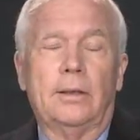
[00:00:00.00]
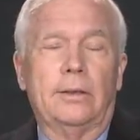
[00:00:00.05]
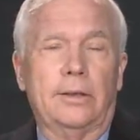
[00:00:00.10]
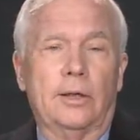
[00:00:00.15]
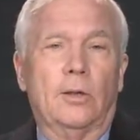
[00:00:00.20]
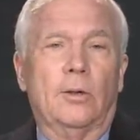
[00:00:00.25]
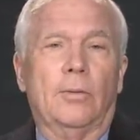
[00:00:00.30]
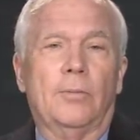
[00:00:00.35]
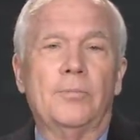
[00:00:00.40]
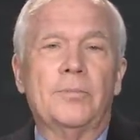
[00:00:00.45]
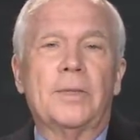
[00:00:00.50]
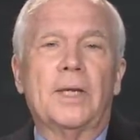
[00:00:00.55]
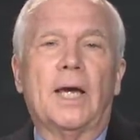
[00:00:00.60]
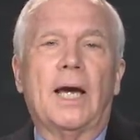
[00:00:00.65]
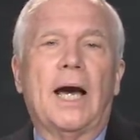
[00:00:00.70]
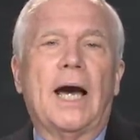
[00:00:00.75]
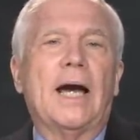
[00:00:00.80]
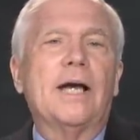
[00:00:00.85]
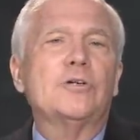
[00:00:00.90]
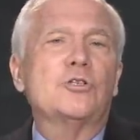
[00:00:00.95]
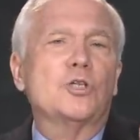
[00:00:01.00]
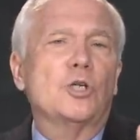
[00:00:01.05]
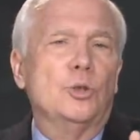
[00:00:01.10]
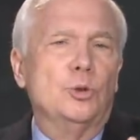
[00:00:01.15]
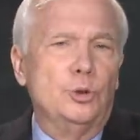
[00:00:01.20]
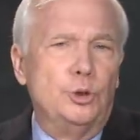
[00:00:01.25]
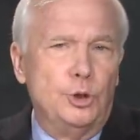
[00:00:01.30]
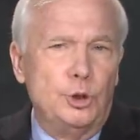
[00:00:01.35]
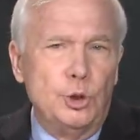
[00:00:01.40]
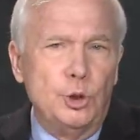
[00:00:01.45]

No, I chose